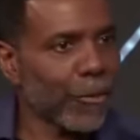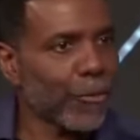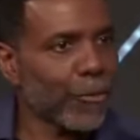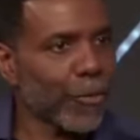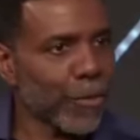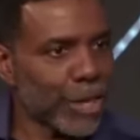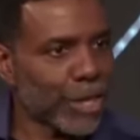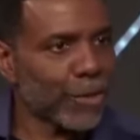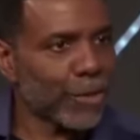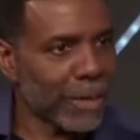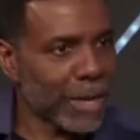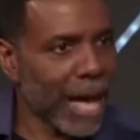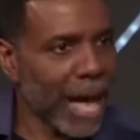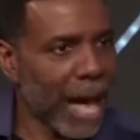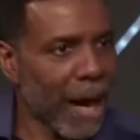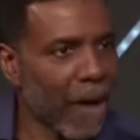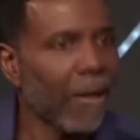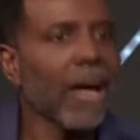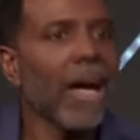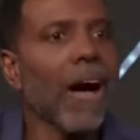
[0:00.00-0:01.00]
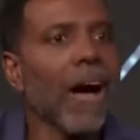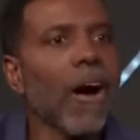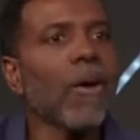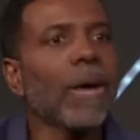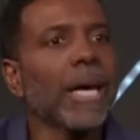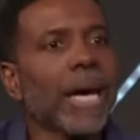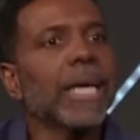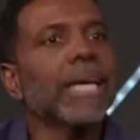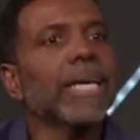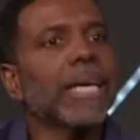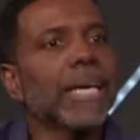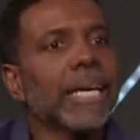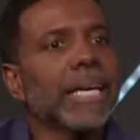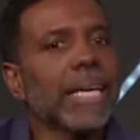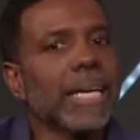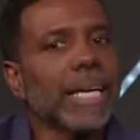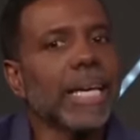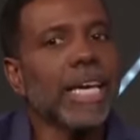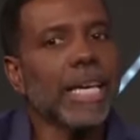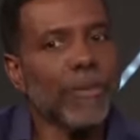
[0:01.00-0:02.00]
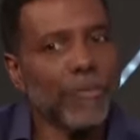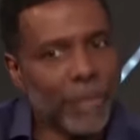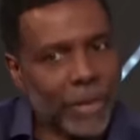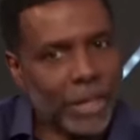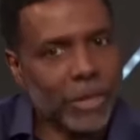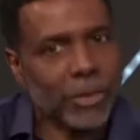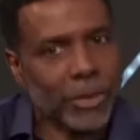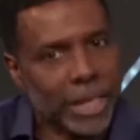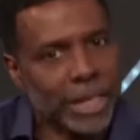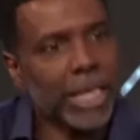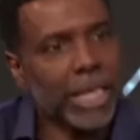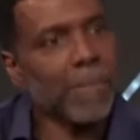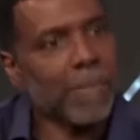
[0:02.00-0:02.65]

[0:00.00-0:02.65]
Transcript: freaks me out. Okay, eventually